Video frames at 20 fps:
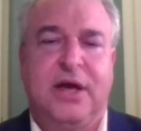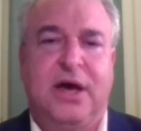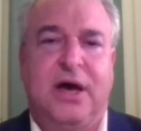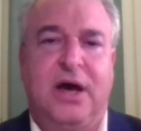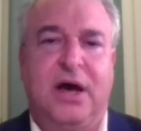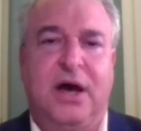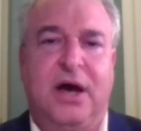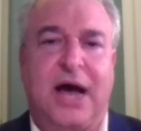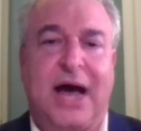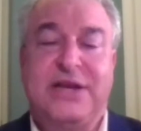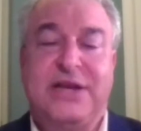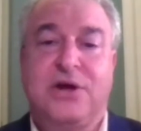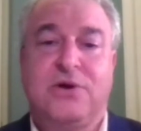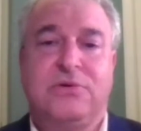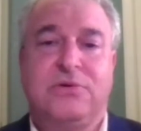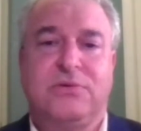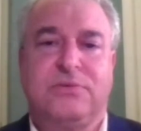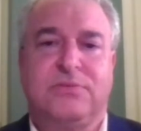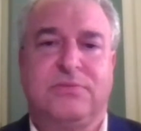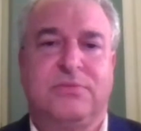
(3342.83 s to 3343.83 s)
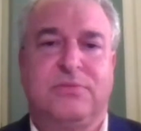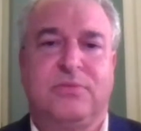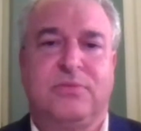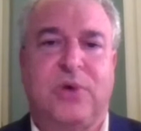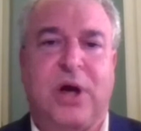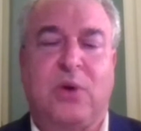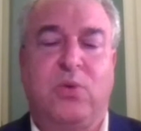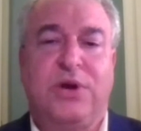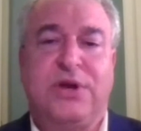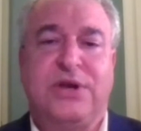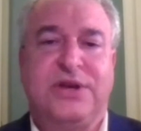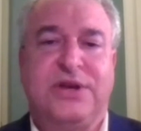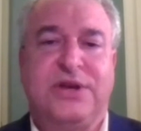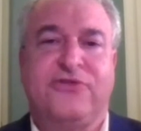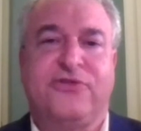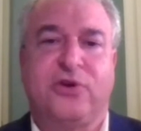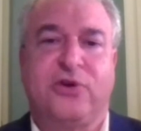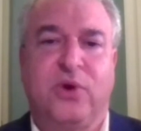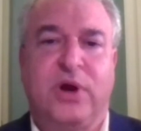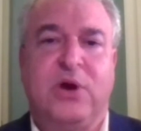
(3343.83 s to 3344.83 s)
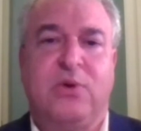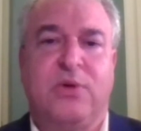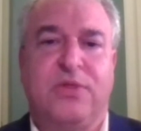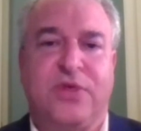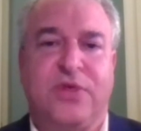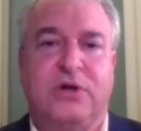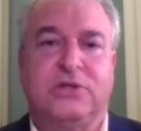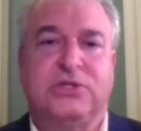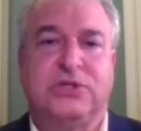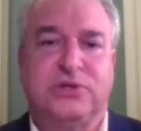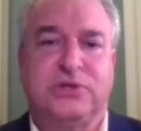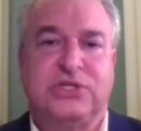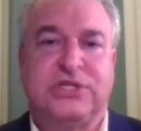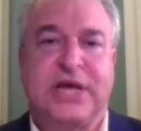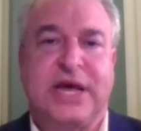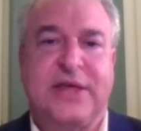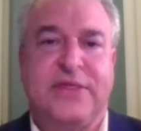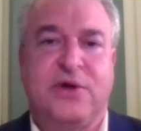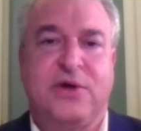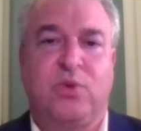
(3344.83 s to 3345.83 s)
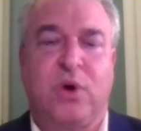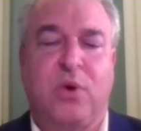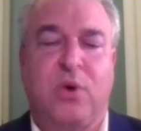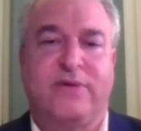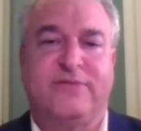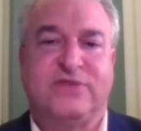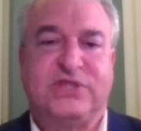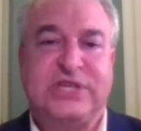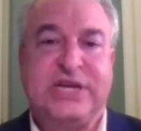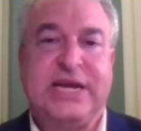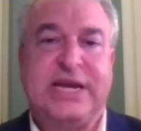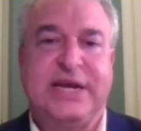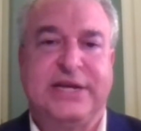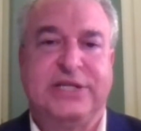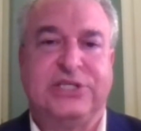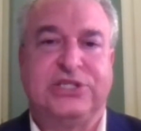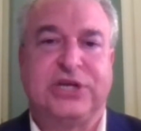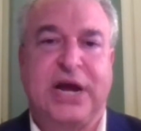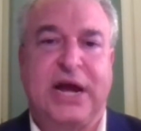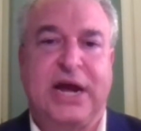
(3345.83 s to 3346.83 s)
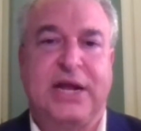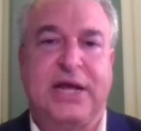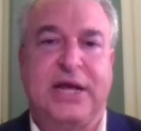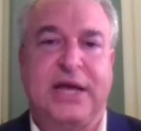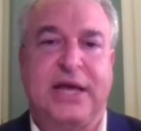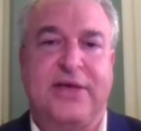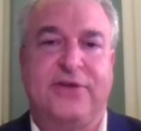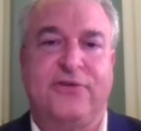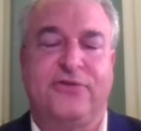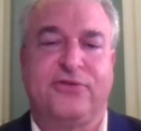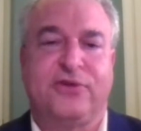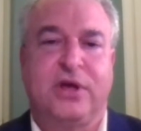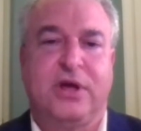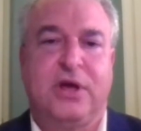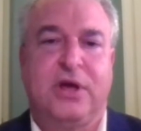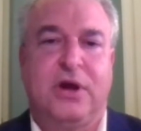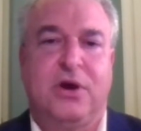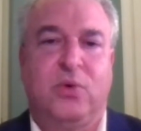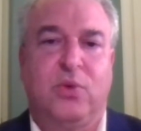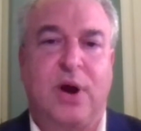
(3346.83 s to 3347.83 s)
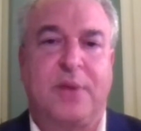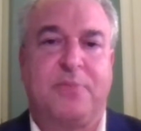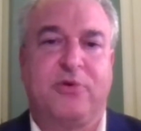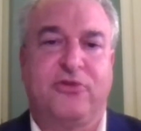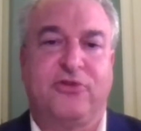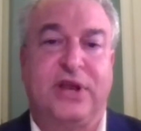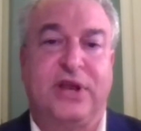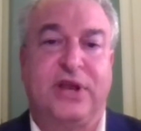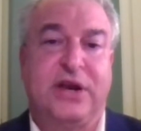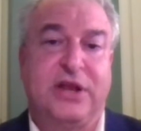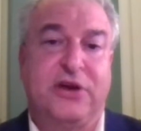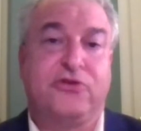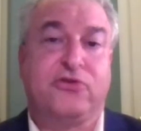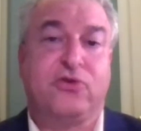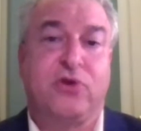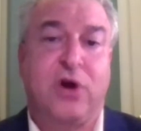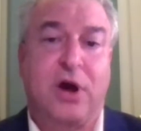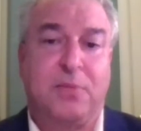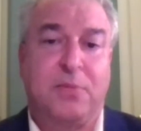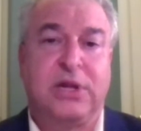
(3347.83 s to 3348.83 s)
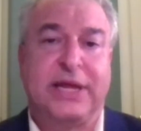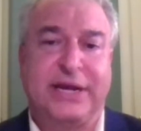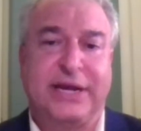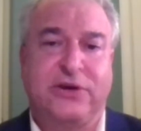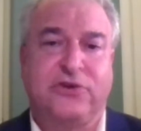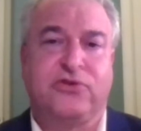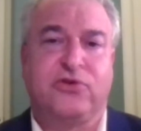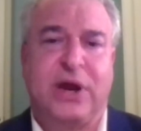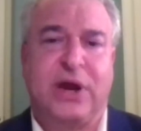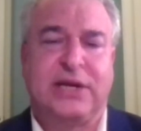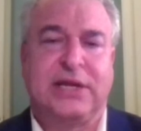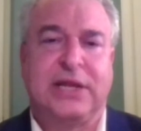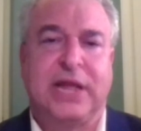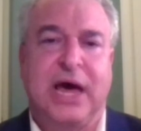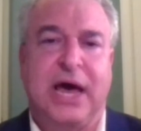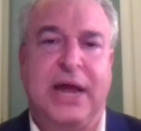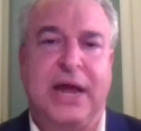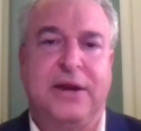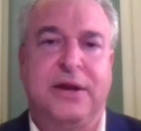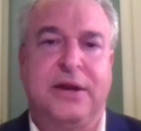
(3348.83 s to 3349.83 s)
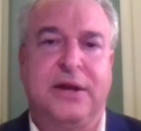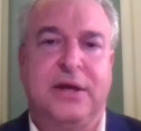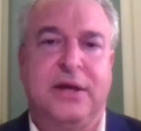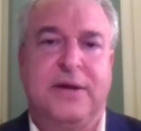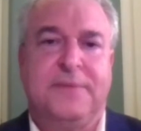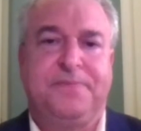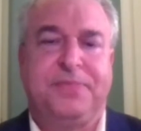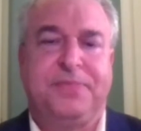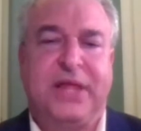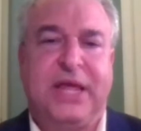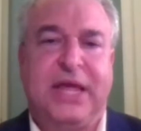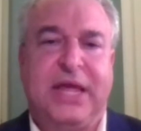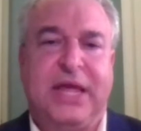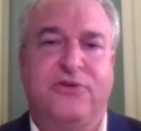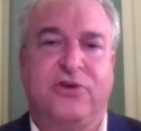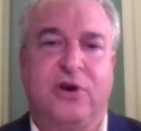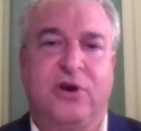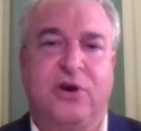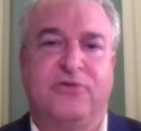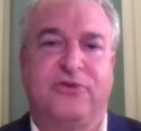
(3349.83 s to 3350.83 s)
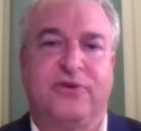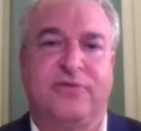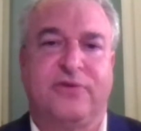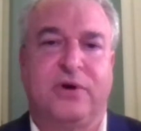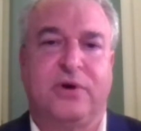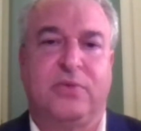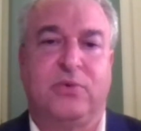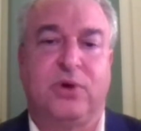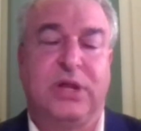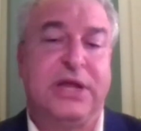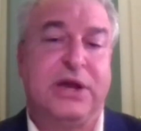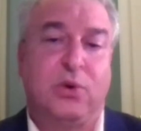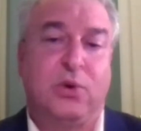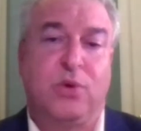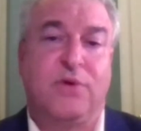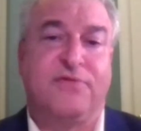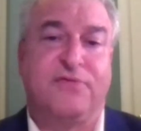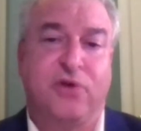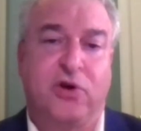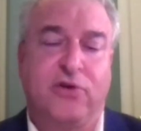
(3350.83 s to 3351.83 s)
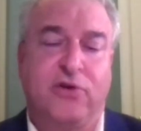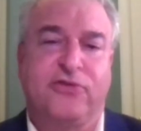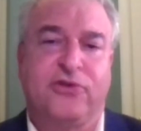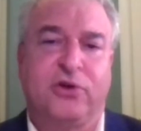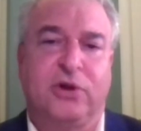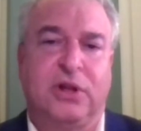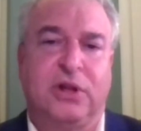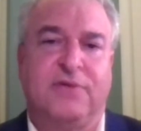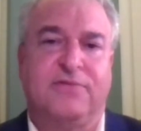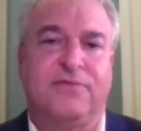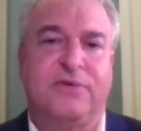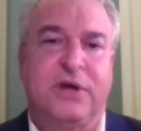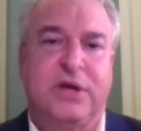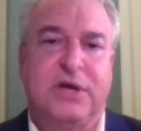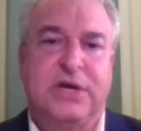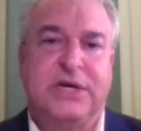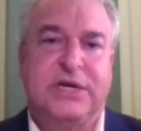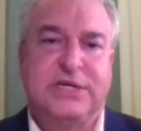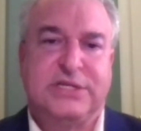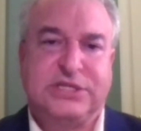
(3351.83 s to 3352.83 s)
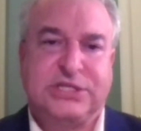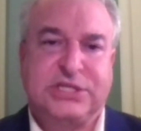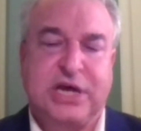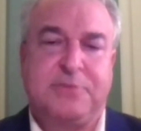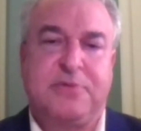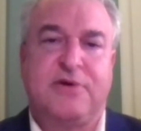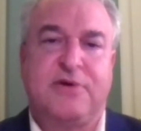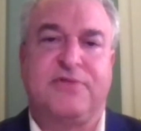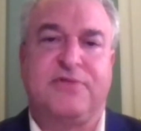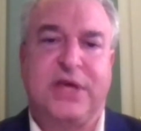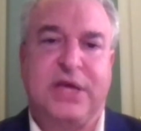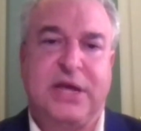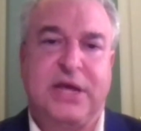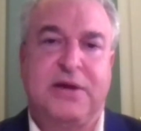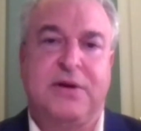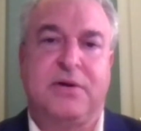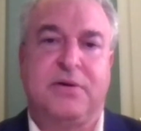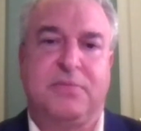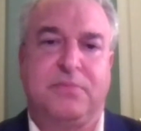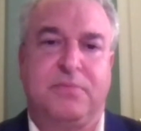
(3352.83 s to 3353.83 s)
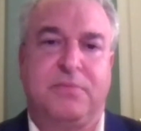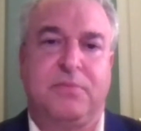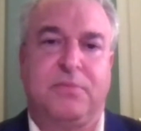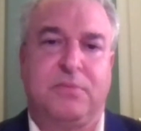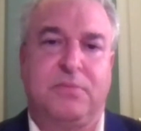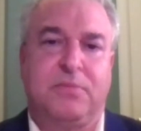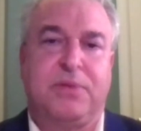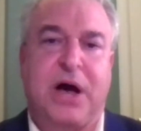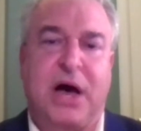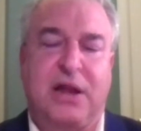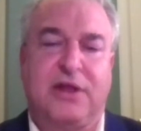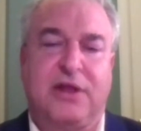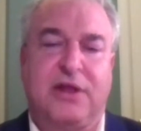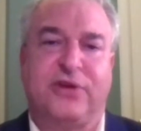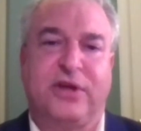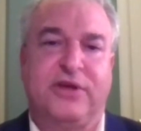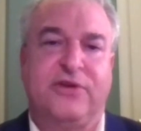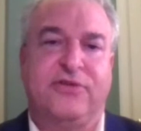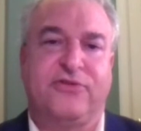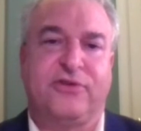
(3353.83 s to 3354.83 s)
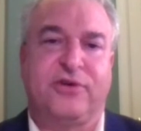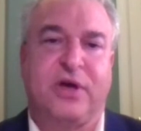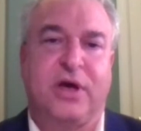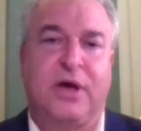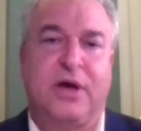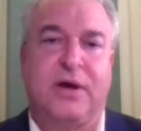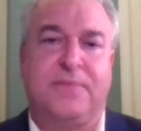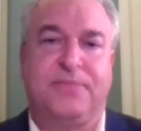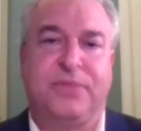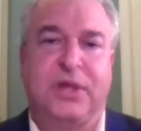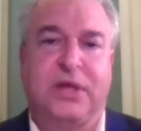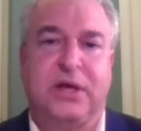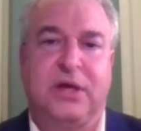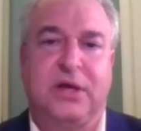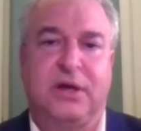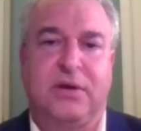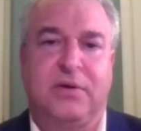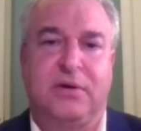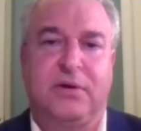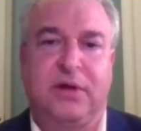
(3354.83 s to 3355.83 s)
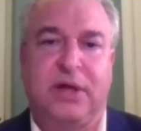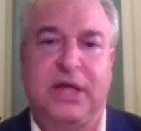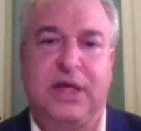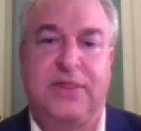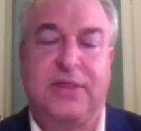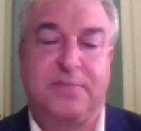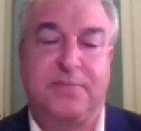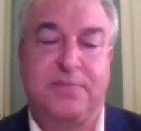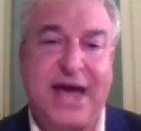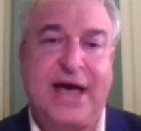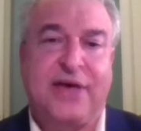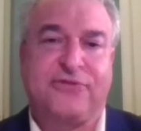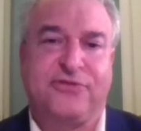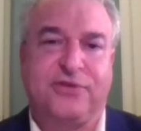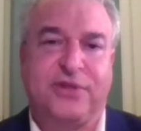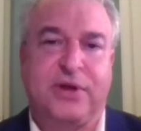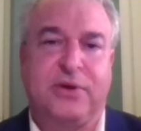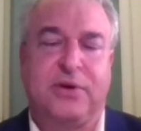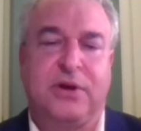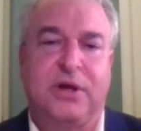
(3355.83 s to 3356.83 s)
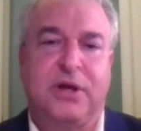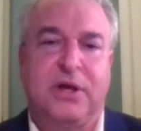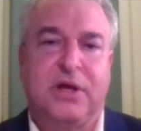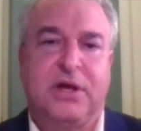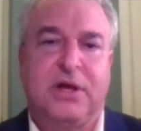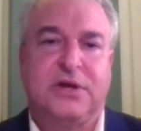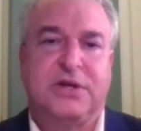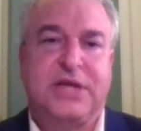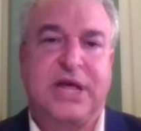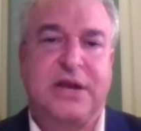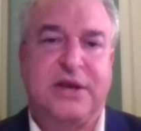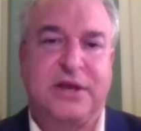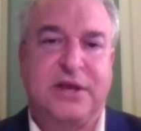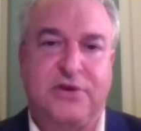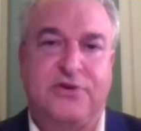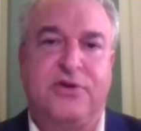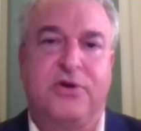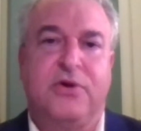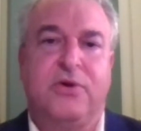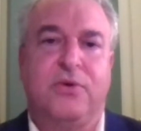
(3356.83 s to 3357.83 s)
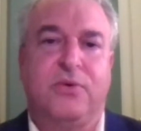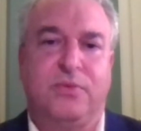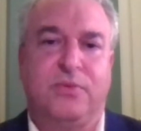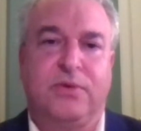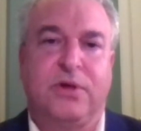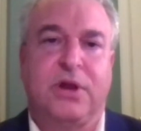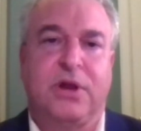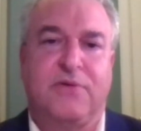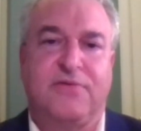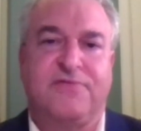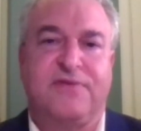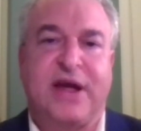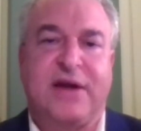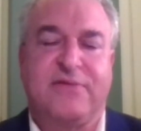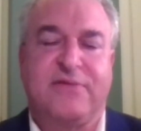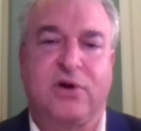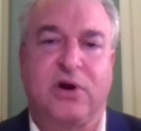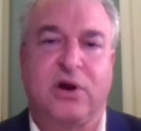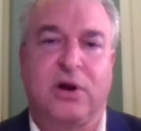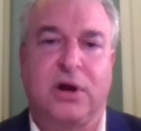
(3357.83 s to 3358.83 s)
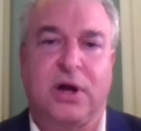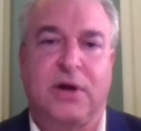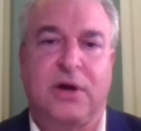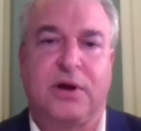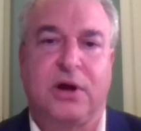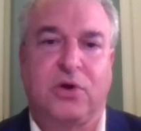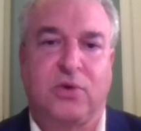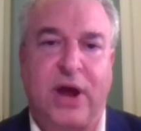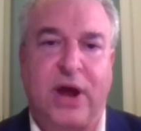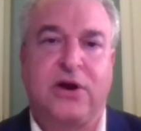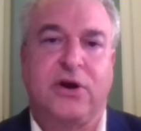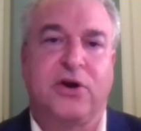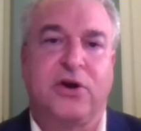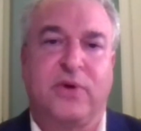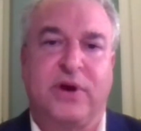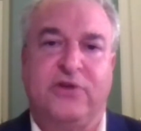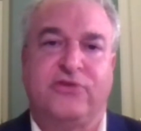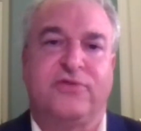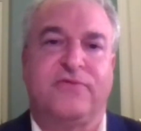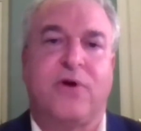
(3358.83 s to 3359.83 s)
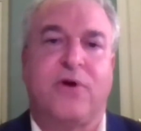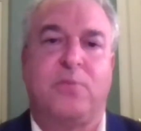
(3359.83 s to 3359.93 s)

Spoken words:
I wouldn't disagree with those who say that what we've seen in China has represented a troubling trend line in terms of really a reversal of some of the policies in the past that tended to, favor greater degrees